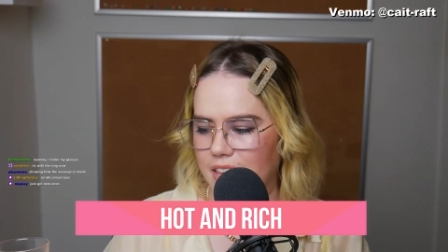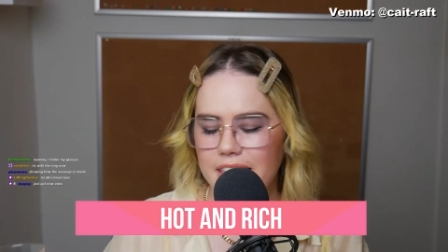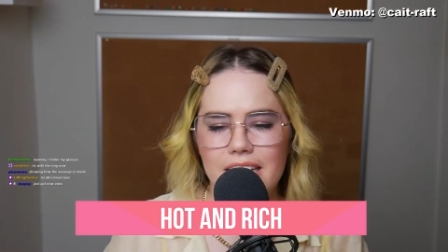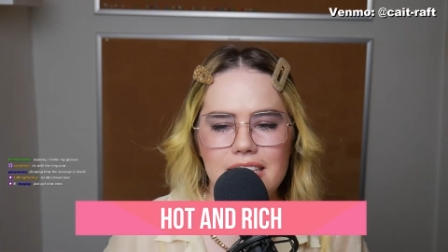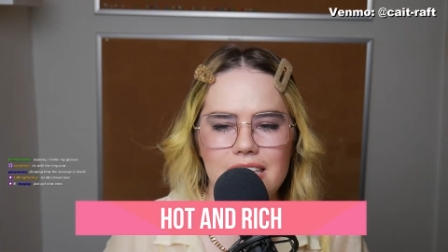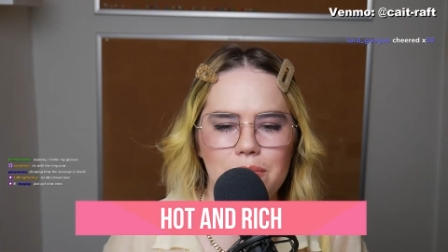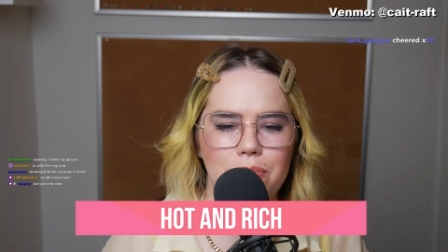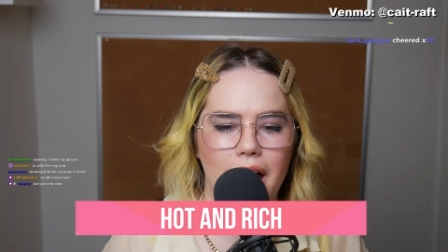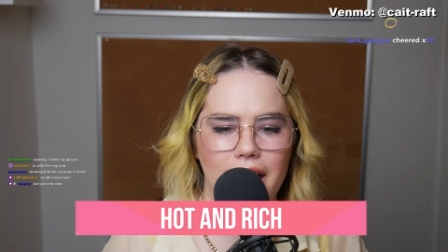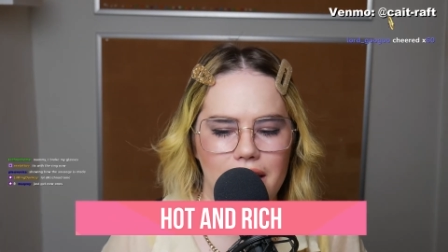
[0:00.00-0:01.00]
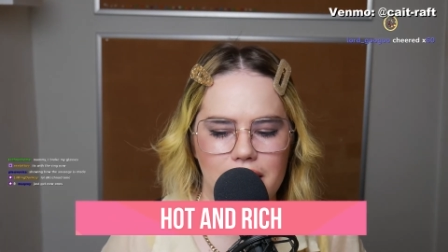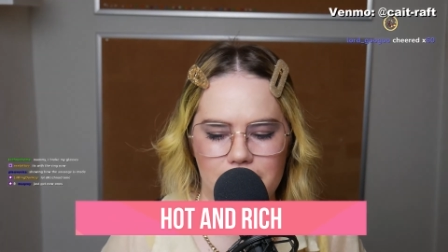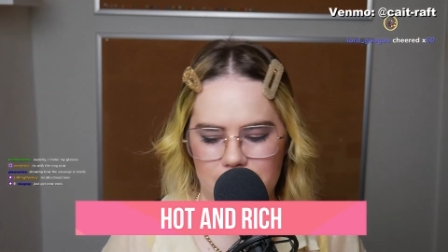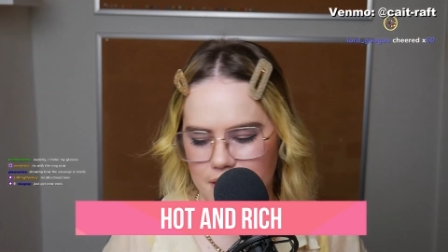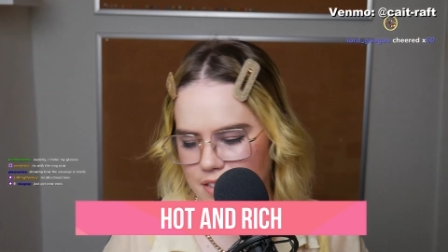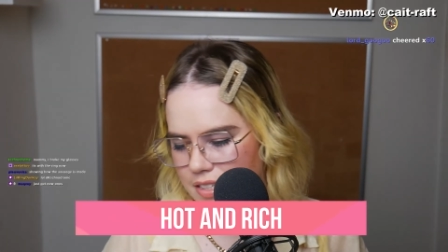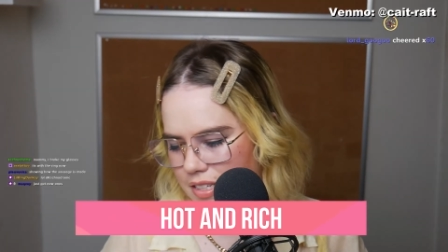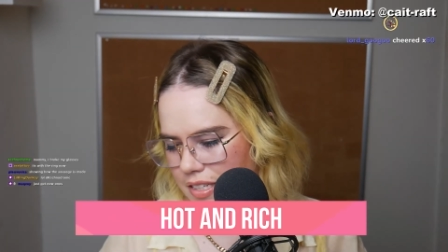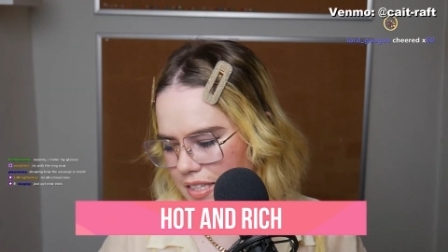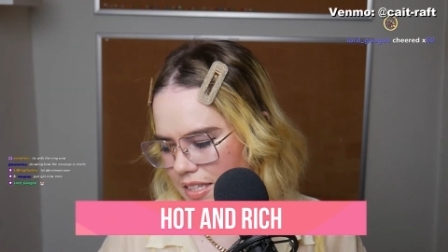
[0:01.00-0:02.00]
think it's in bed.
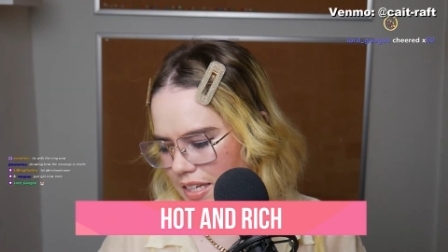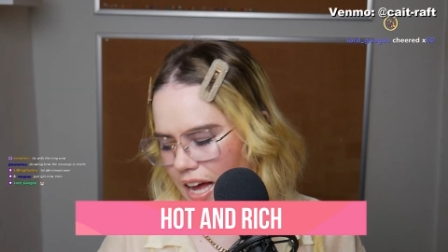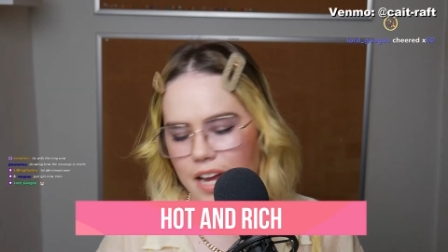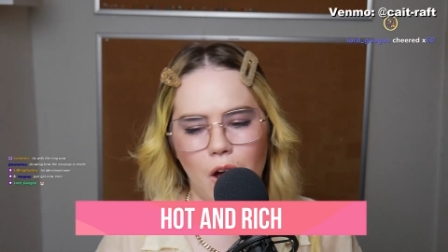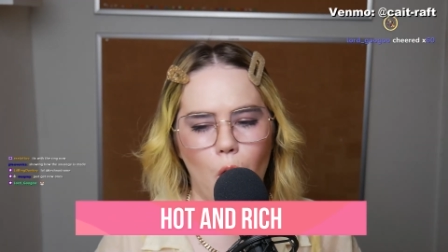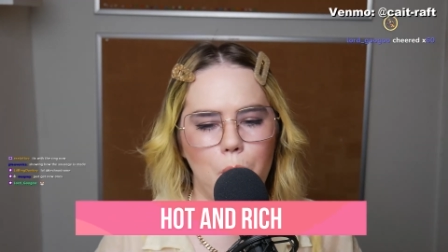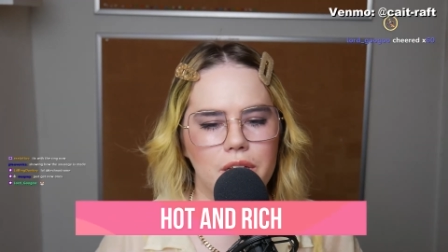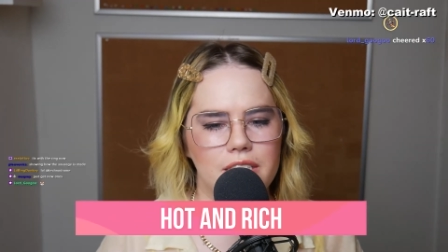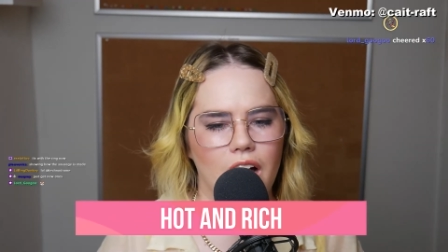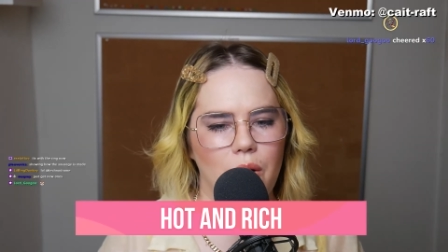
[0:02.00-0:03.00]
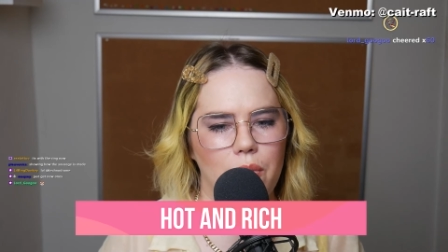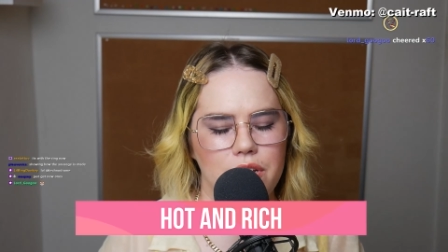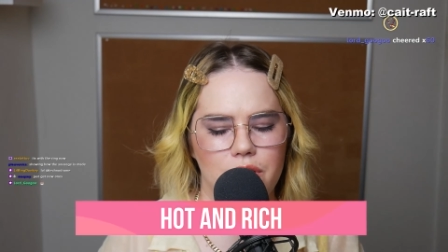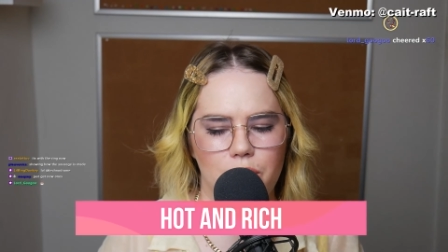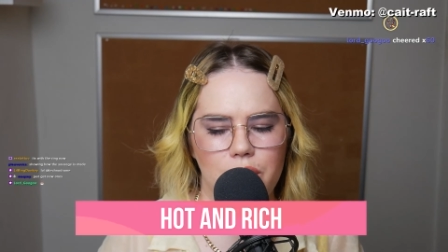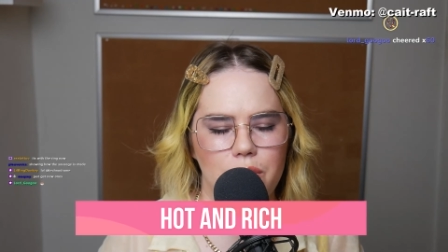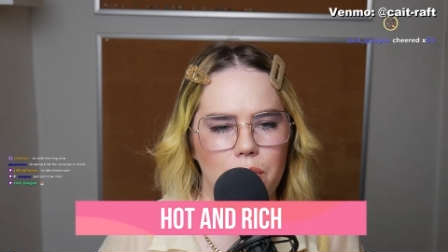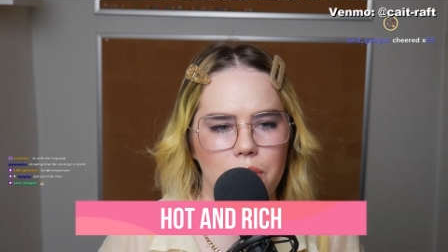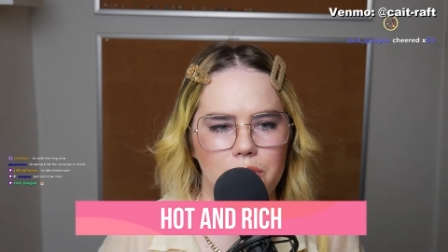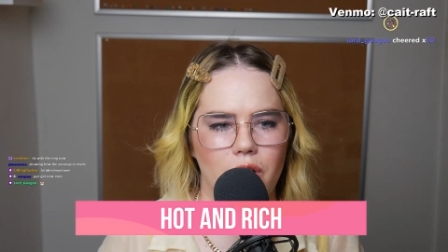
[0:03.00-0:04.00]
I hope it's not when when you were
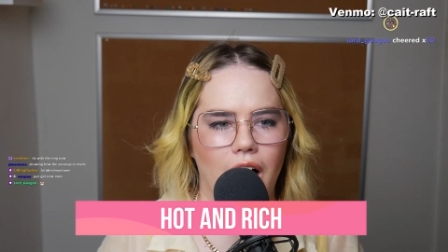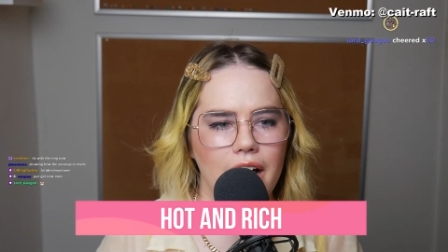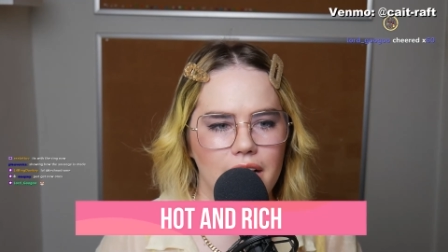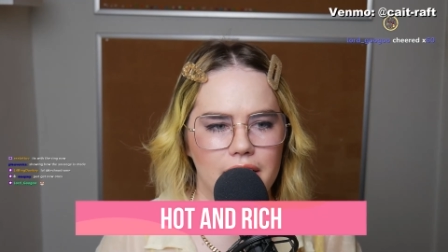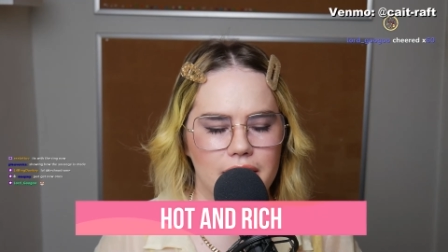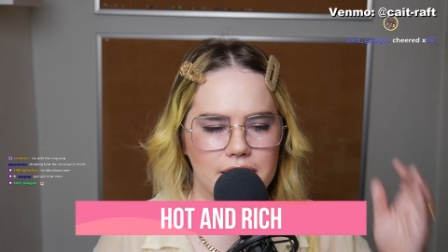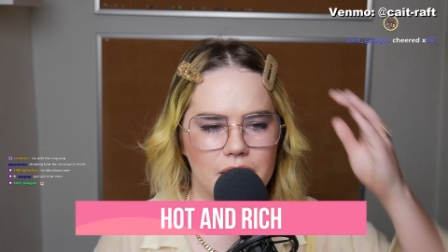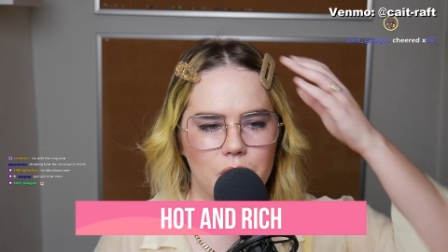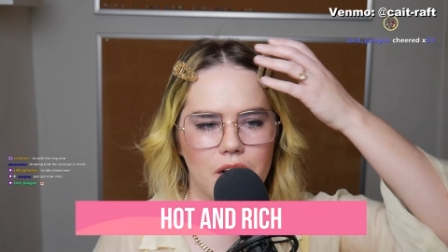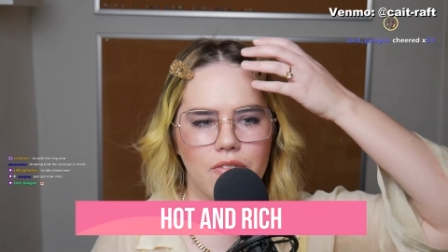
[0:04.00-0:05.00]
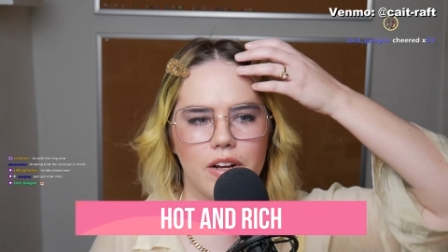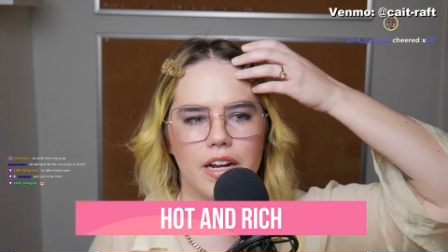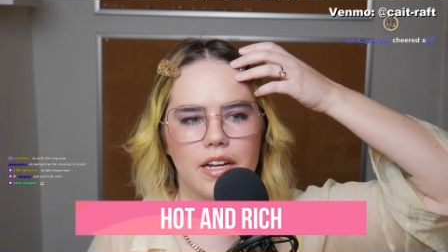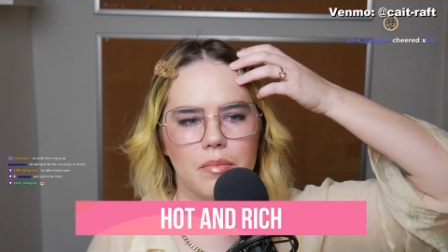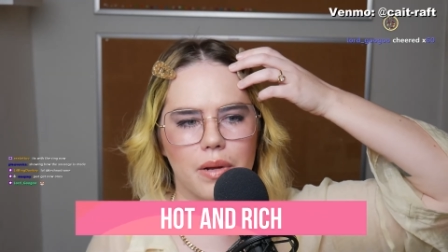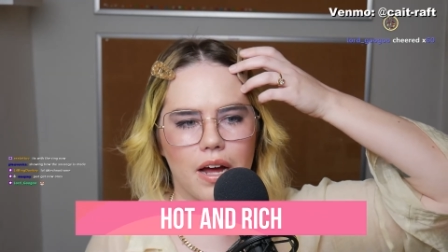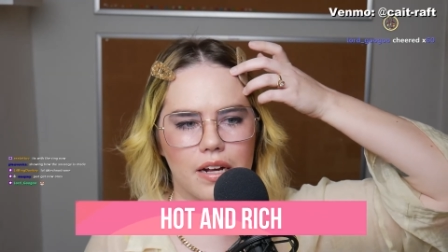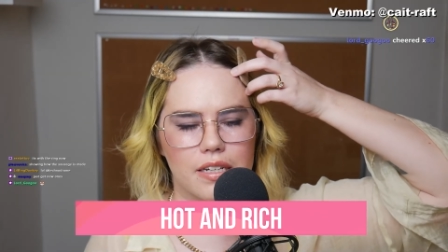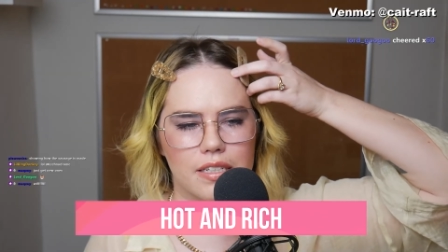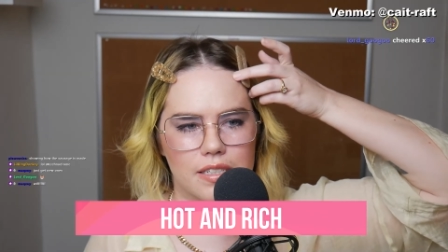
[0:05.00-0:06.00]
on your hike because then we're never getting it back.